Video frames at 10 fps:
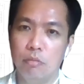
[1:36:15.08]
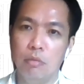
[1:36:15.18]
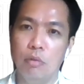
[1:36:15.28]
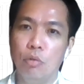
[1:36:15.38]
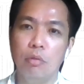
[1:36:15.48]

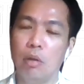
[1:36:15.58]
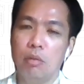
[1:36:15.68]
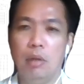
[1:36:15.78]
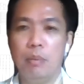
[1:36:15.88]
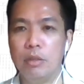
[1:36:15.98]

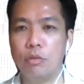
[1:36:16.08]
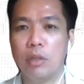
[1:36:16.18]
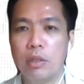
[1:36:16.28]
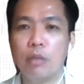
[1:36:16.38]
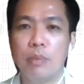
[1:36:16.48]

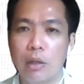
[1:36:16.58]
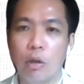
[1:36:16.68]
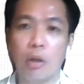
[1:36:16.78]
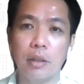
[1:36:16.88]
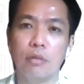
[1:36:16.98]
don't need to be a
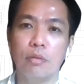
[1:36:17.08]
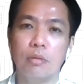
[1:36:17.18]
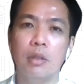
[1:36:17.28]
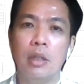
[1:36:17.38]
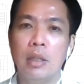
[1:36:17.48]
lawyer
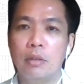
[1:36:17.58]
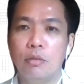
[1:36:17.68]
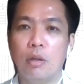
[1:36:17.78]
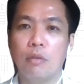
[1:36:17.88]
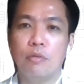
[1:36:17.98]
to
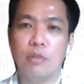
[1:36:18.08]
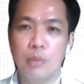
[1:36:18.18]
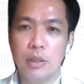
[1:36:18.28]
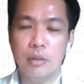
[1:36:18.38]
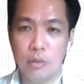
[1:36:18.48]
confirm
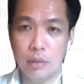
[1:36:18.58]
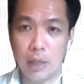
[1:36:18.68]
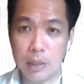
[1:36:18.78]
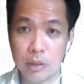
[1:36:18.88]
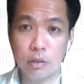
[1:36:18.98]
it. So the
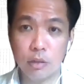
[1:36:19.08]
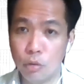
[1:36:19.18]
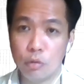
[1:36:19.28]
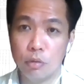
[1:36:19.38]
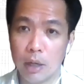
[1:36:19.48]
answer is
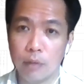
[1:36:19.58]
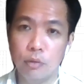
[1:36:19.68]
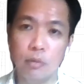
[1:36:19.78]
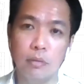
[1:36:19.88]
no, you don't have to.